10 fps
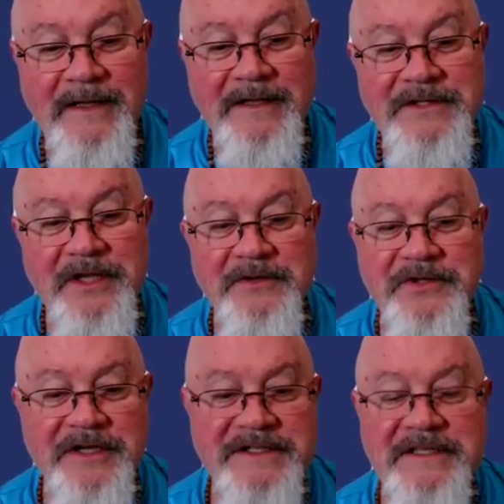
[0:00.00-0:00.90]
So
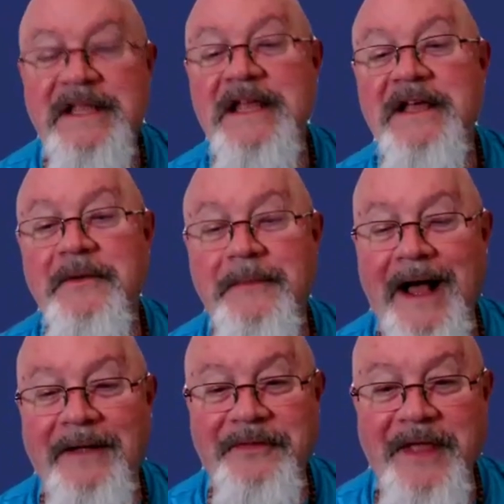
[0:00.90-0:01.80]
just think
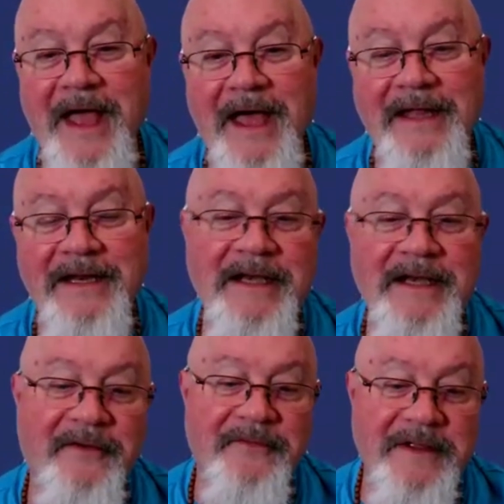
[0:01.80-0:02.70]
about that and
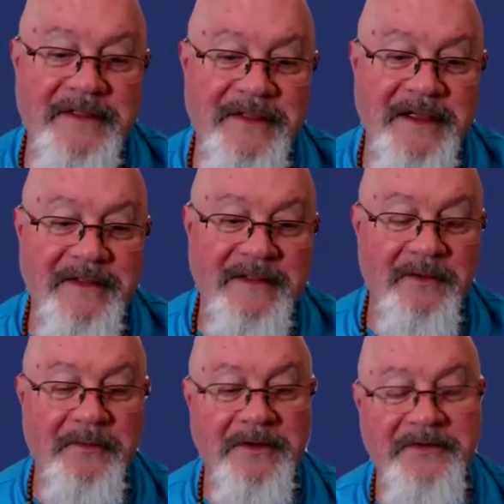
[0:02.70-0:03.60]
everything that
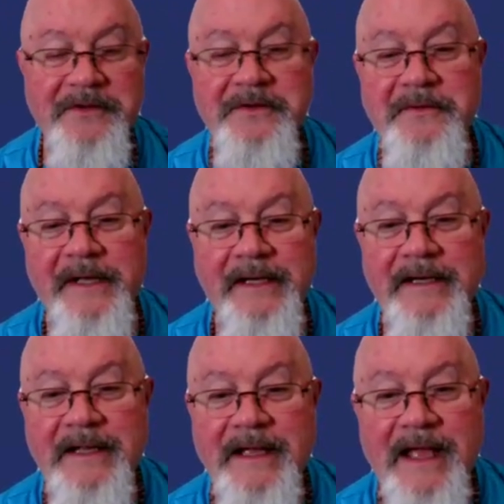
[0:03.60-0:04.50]
we're doing,
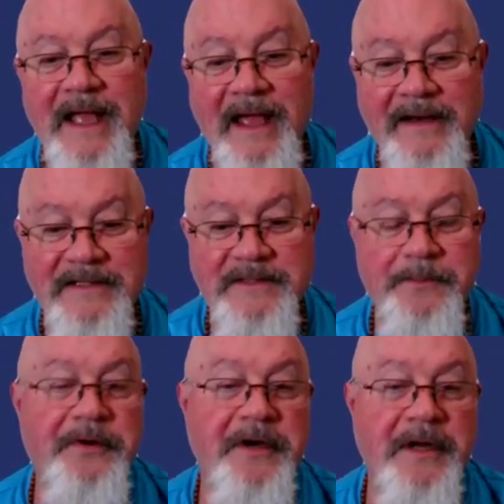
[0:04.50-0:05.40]
and it's
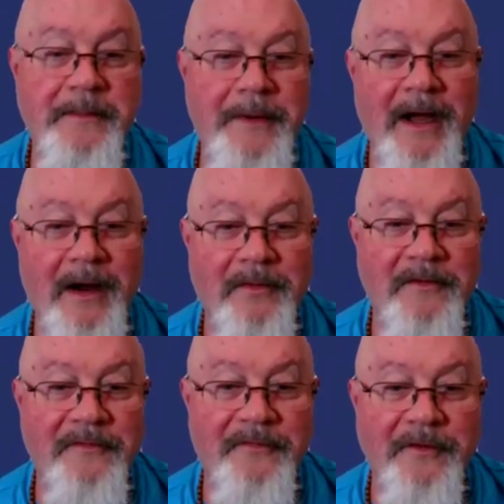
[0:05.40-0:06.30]
pretty
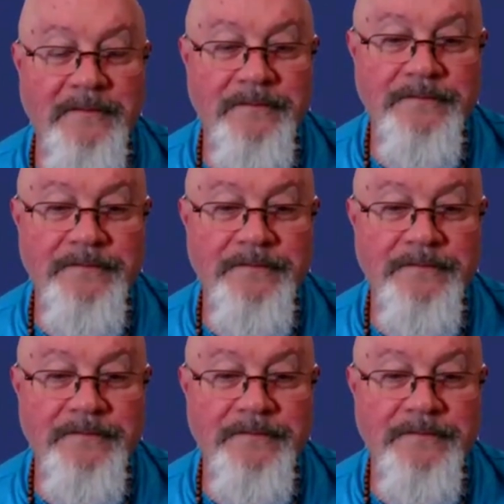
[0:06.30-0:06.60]
powerful.